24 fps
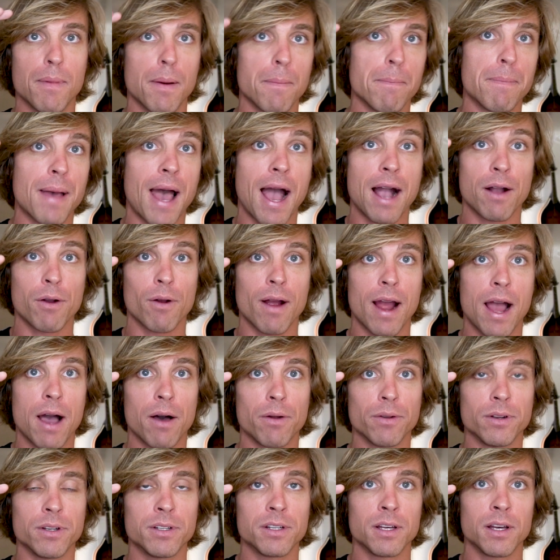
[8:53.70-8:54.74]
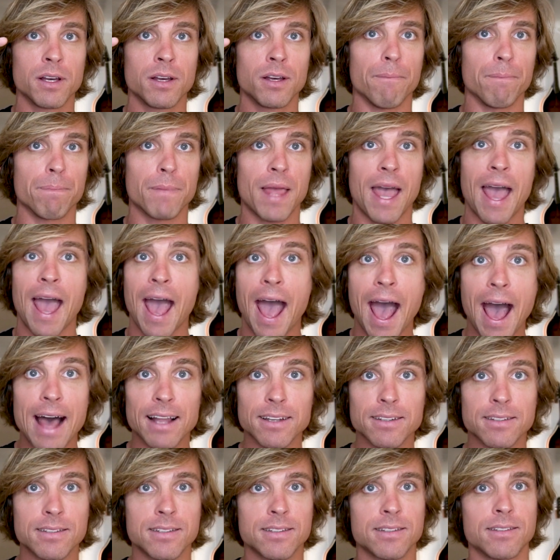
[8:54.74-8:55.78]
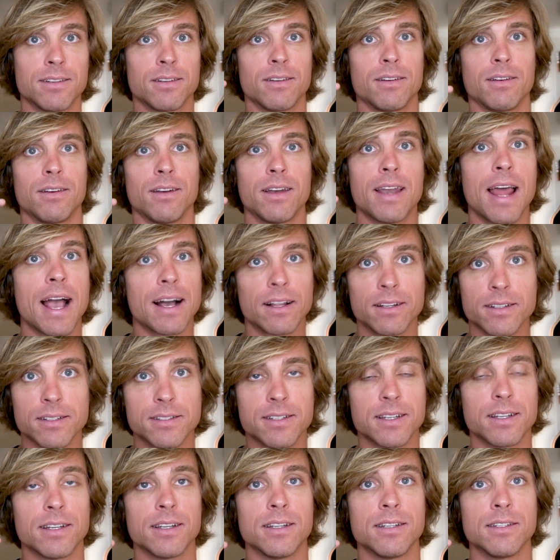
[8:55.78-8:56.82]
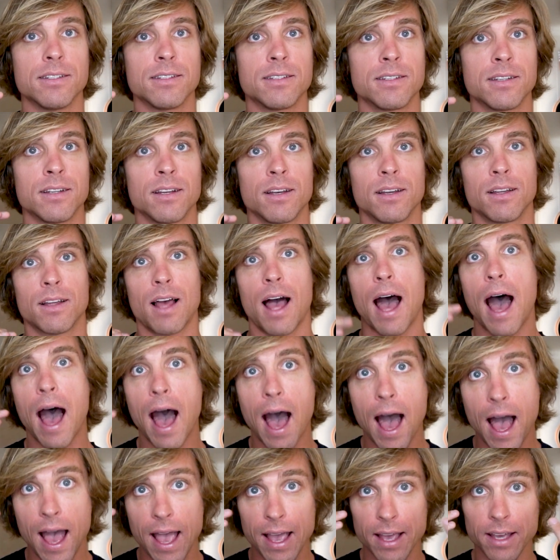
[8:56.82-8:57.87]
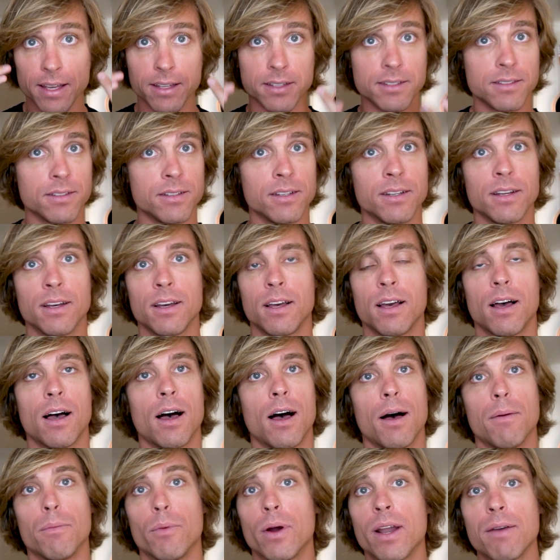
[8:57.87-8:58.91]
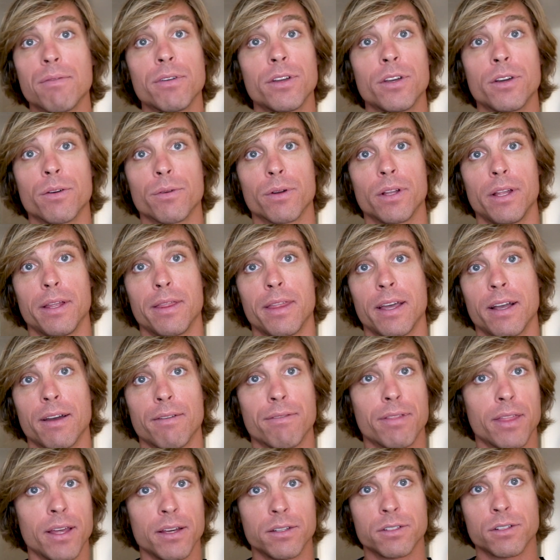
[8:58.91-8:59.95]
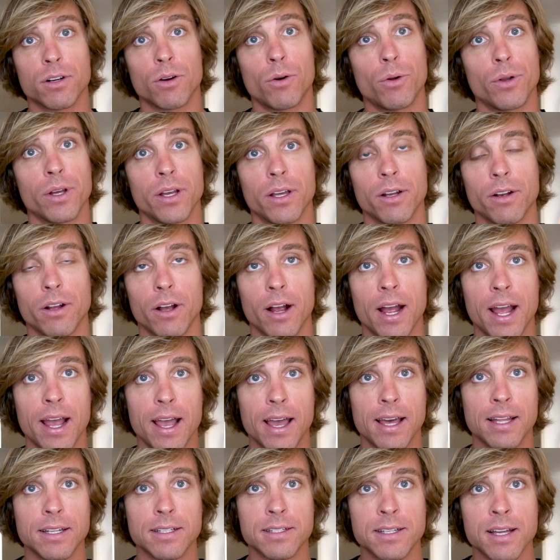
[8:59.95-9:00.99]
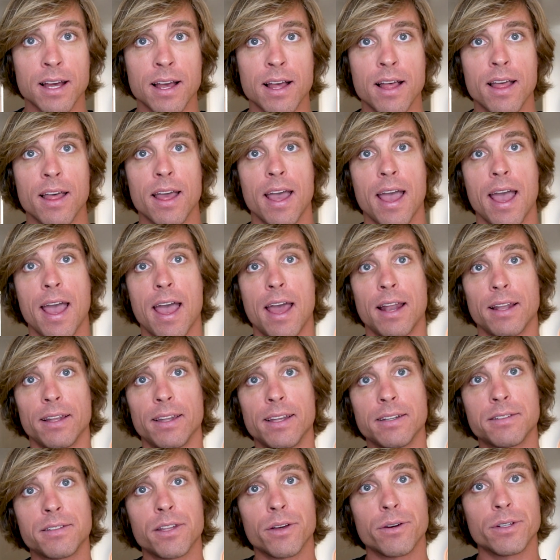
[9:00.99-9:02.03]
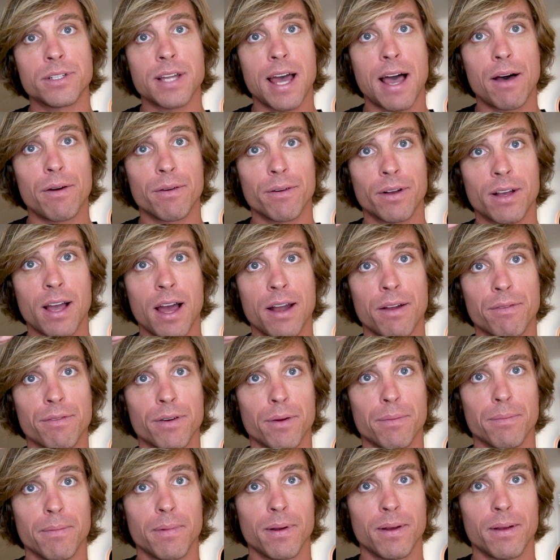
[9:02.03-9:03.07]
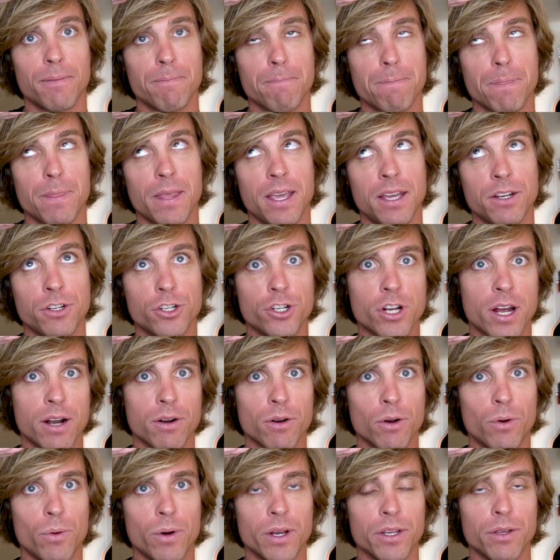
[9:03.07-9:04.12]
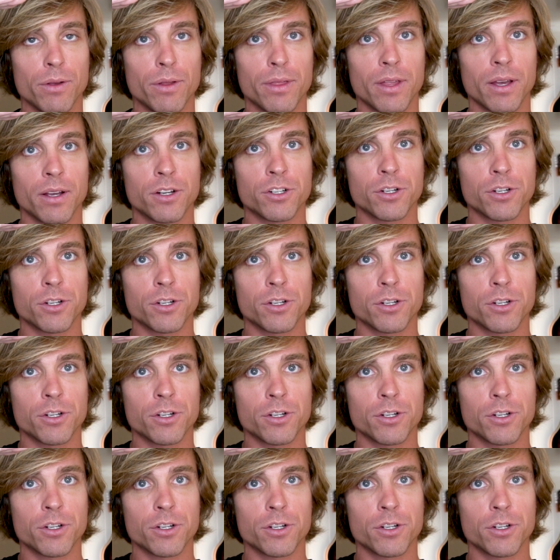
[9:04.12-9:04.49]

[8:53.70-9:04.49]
background, hats, necklaces, eyes, whatever you can really think of, things they're holding in their hands, and list those out kind of from, in general, what you think